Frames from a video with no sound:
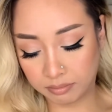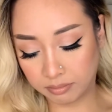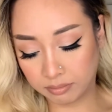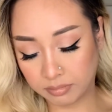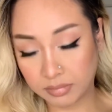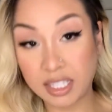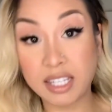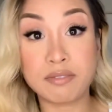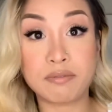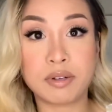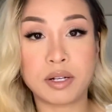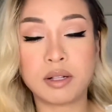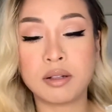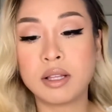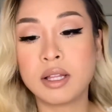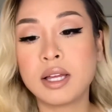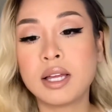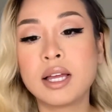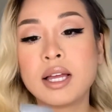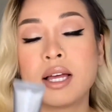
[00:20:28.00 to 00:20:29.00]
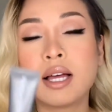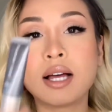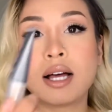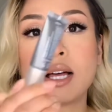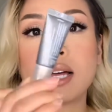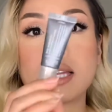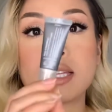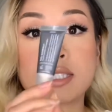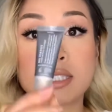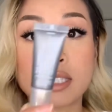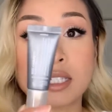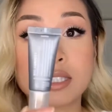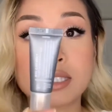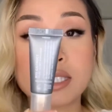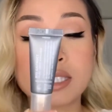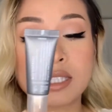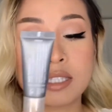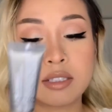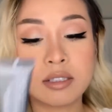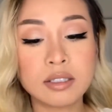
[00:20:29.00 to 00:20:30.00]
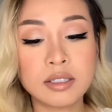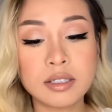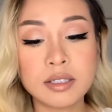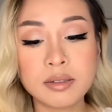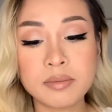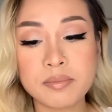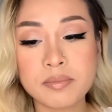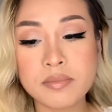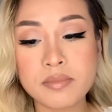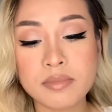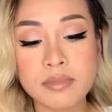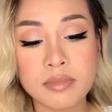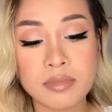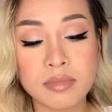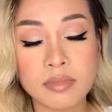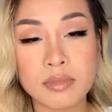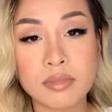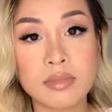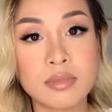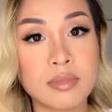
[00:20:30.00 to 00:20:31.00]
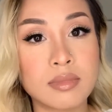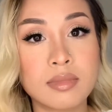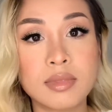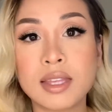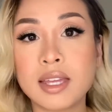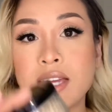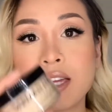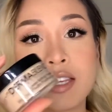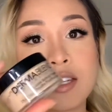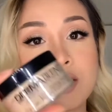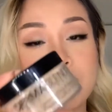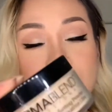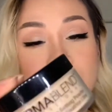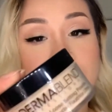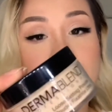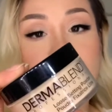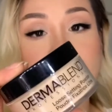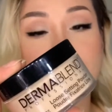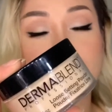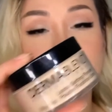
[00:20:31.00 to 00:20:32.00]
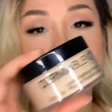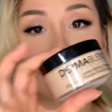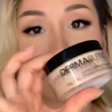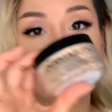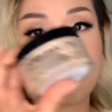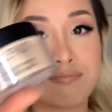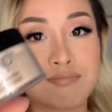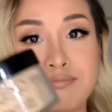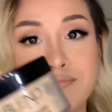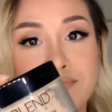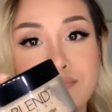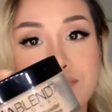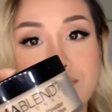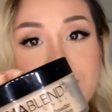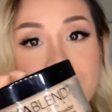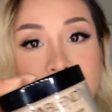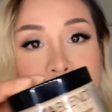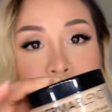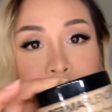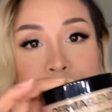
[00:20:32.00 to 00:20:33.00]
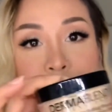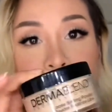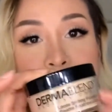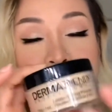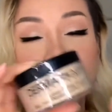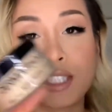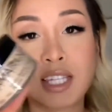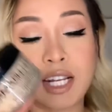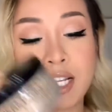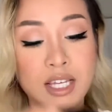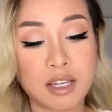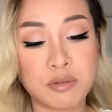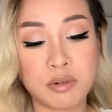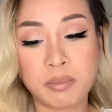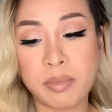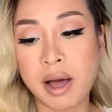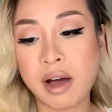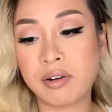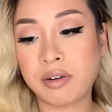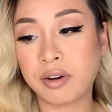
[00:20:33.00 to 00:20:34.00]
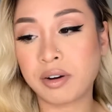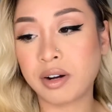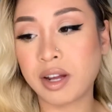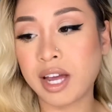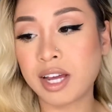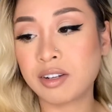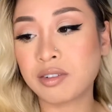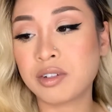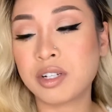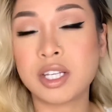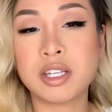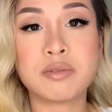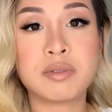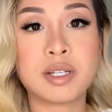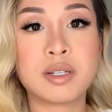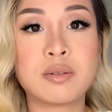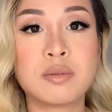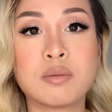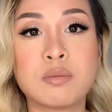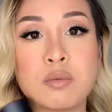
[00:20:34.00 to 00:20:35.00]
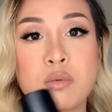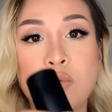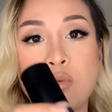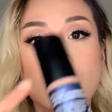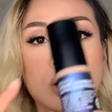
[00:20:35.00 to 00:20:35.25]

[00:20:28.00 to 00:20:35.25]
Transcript: it fell. It's concealer and just setting it with powder. I don't even wear